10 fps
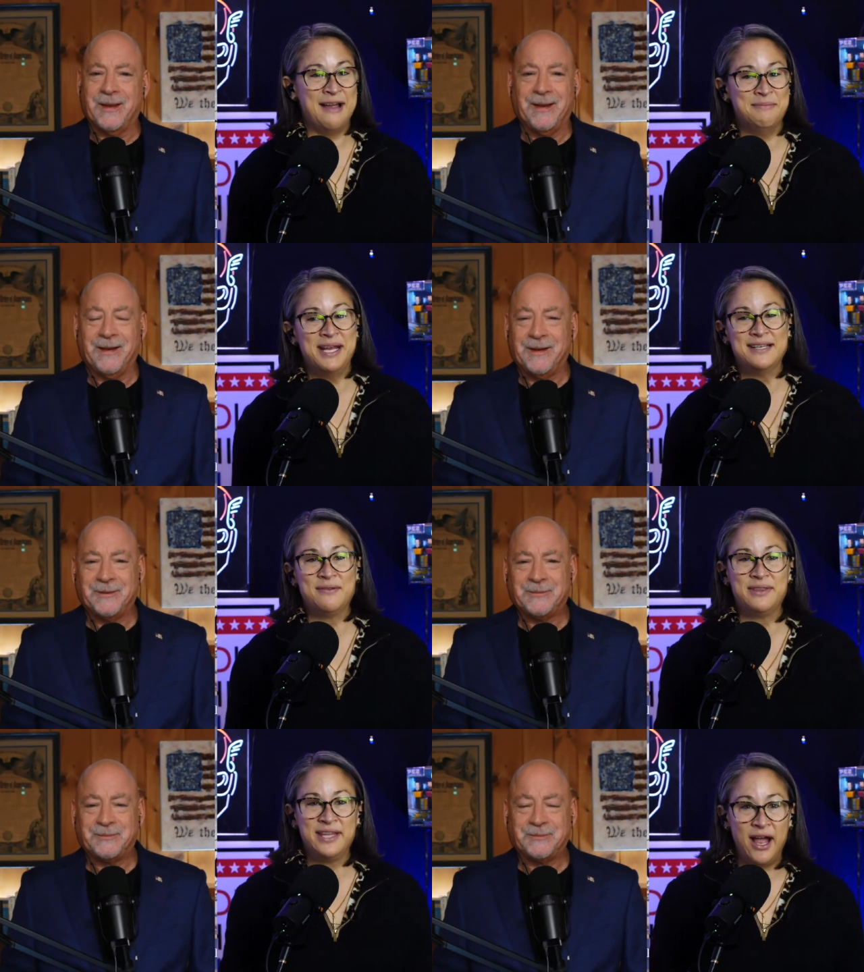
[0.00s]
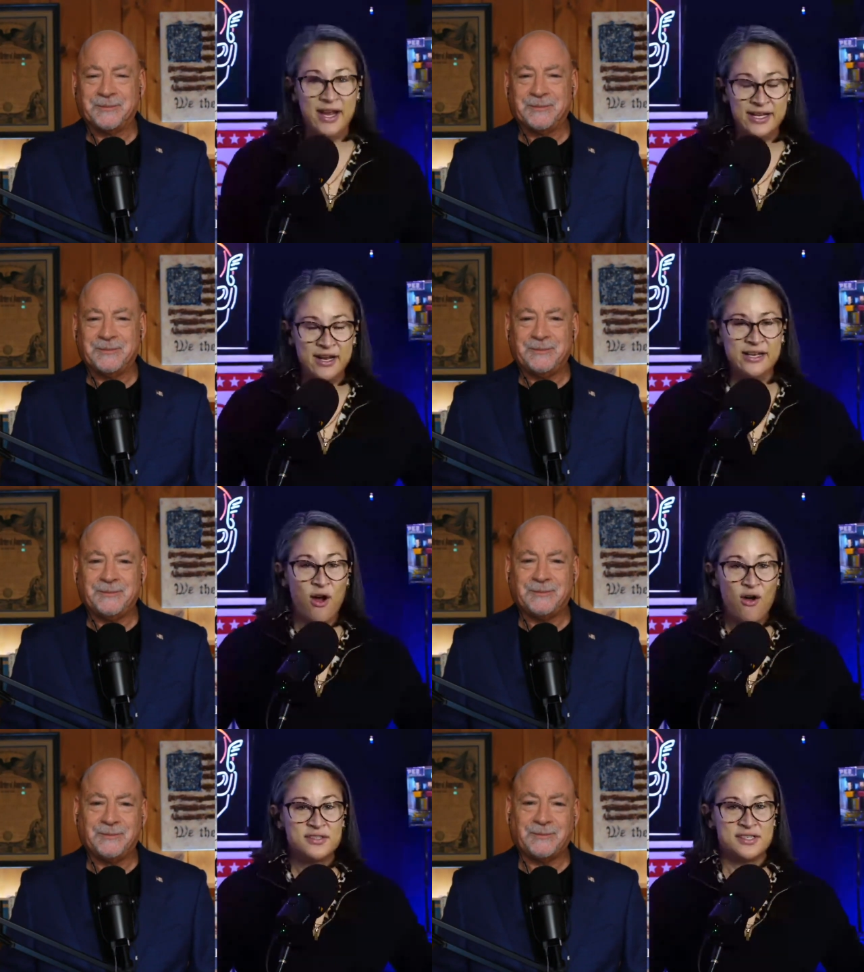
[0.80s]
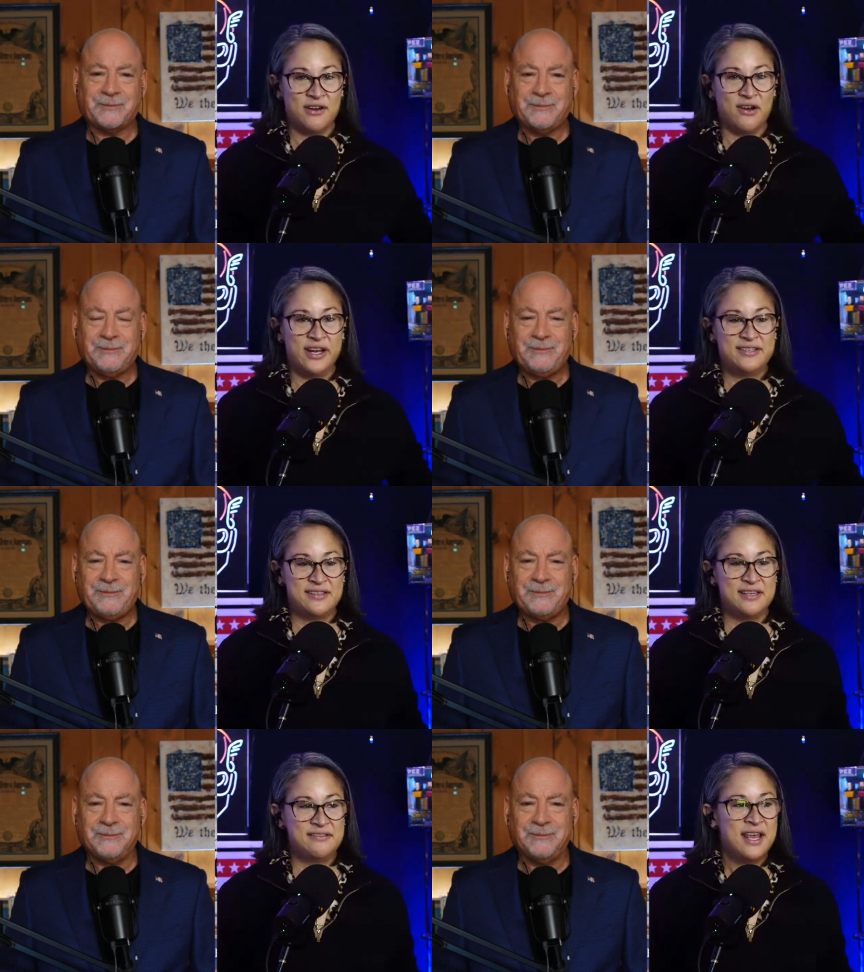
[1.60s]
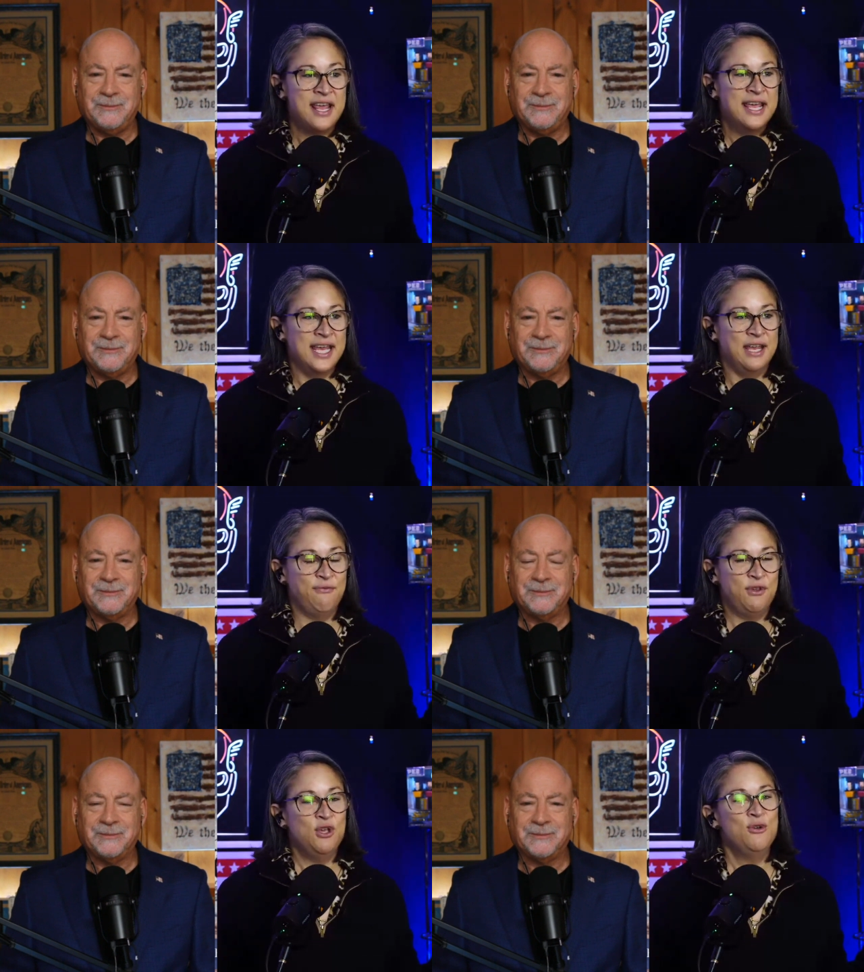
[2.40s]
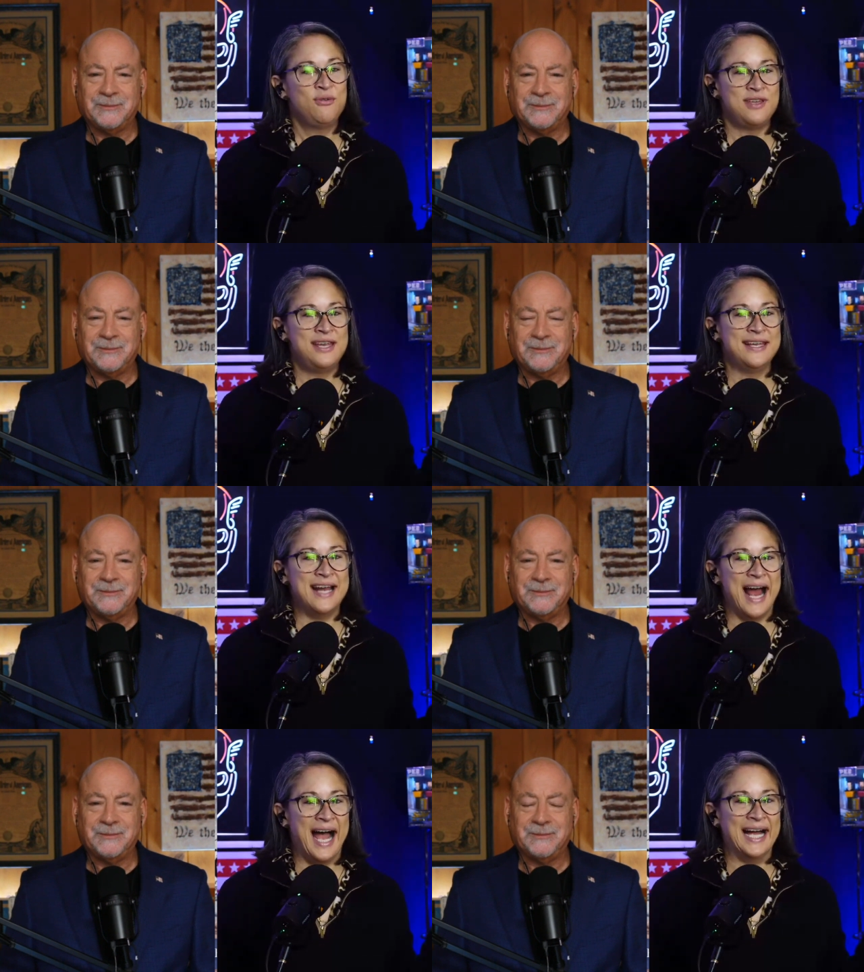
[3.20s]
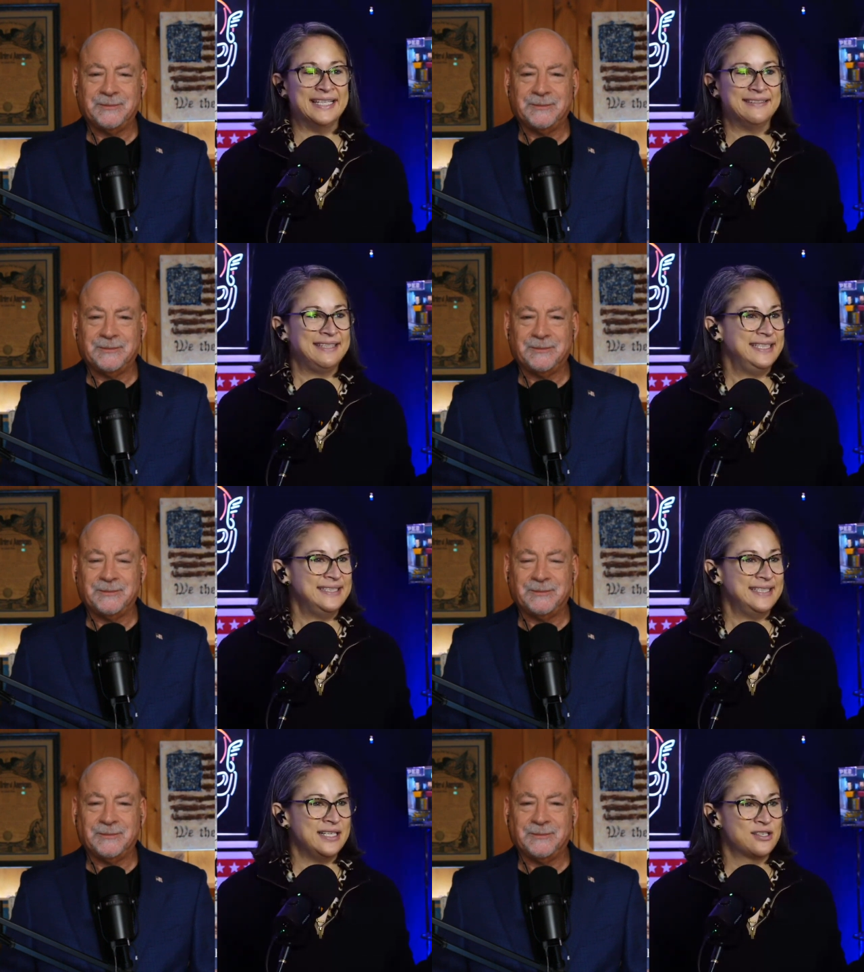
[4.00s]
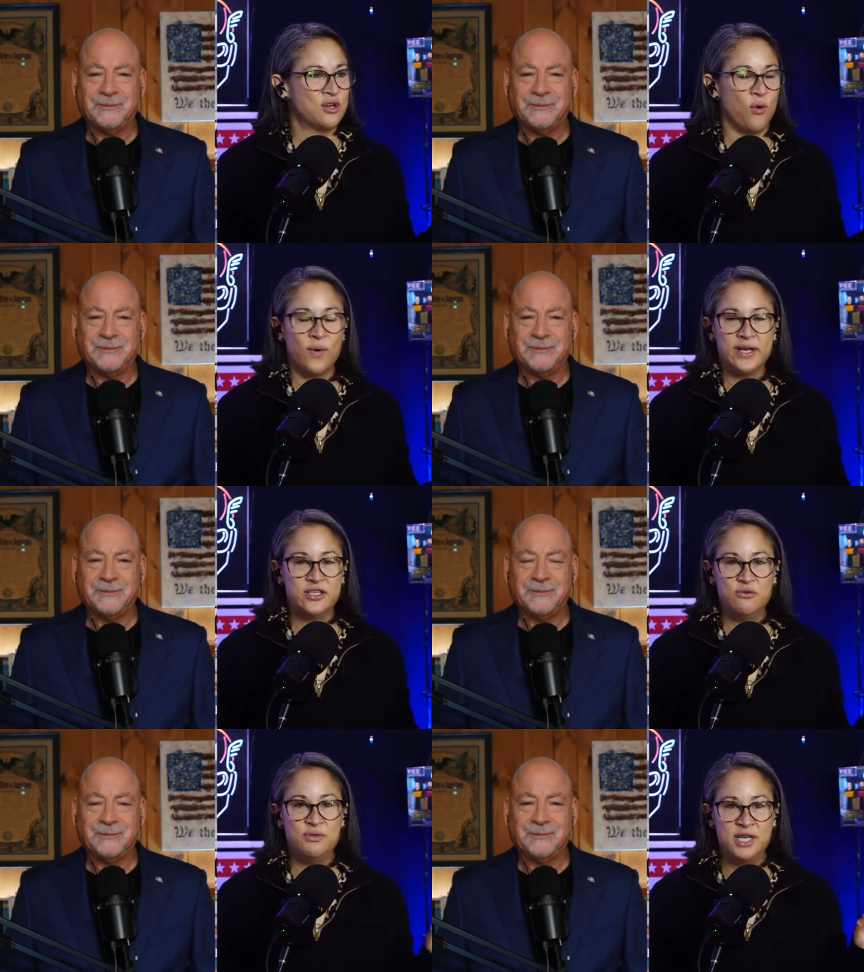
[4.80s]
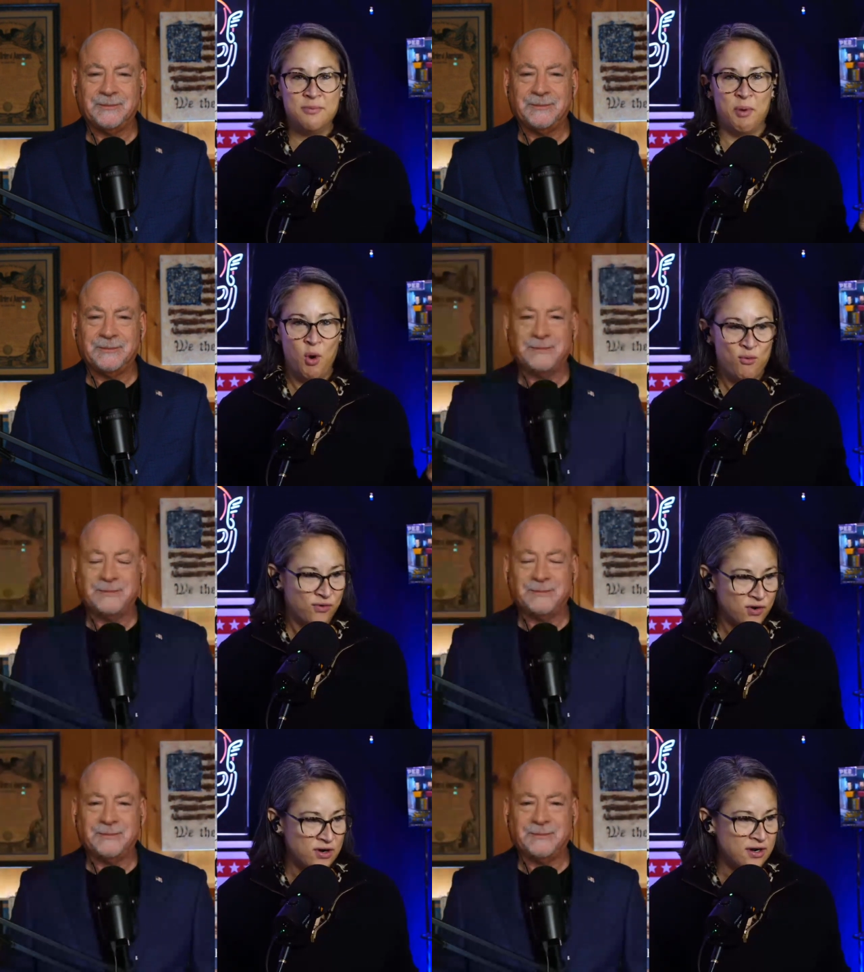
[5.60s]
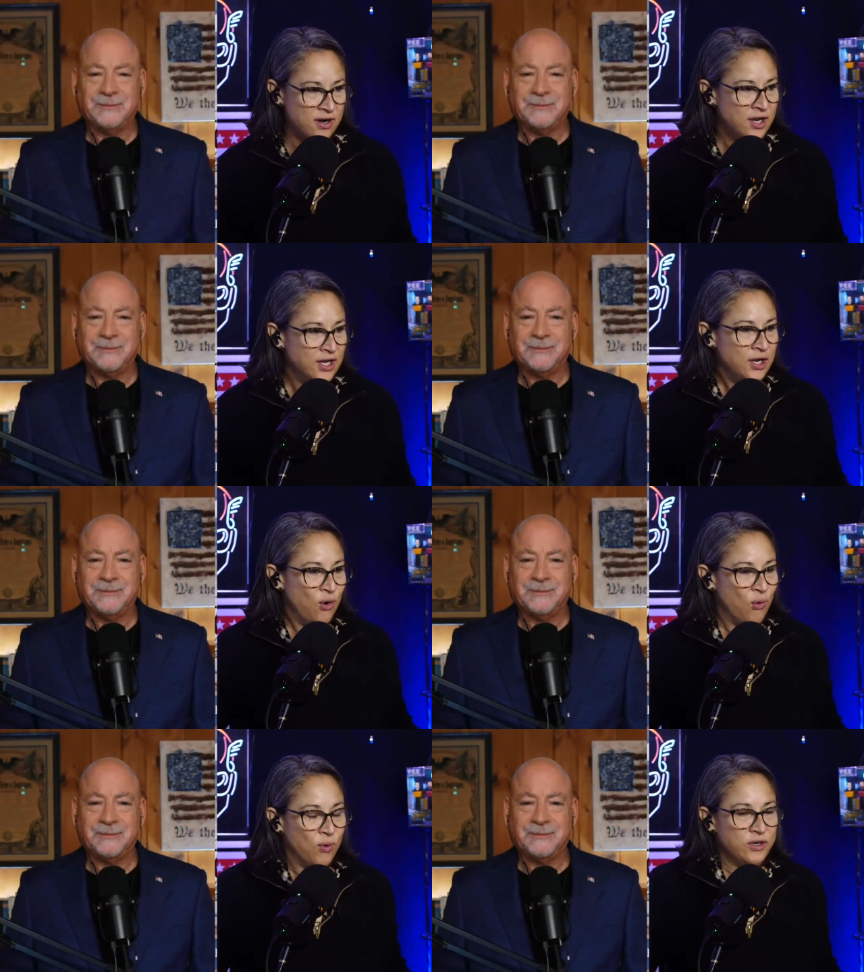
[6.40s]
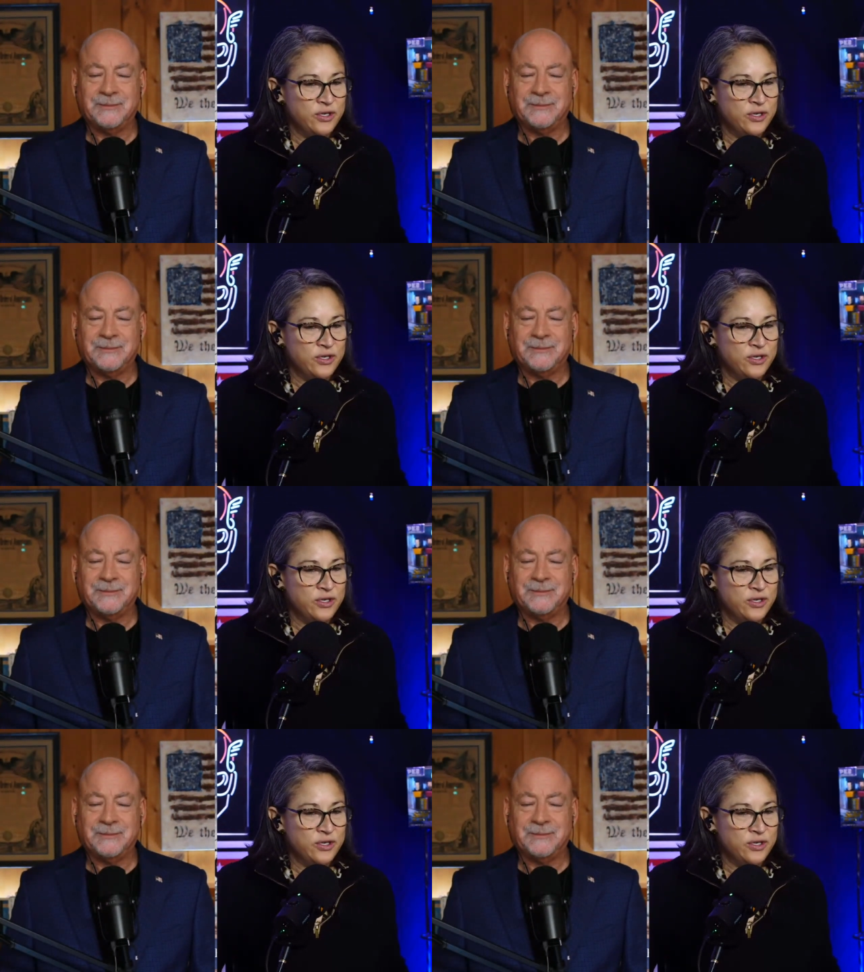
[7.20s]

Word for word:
Speaker 1: I mean, in, in all seriousness, if you think an island is going to tip over, or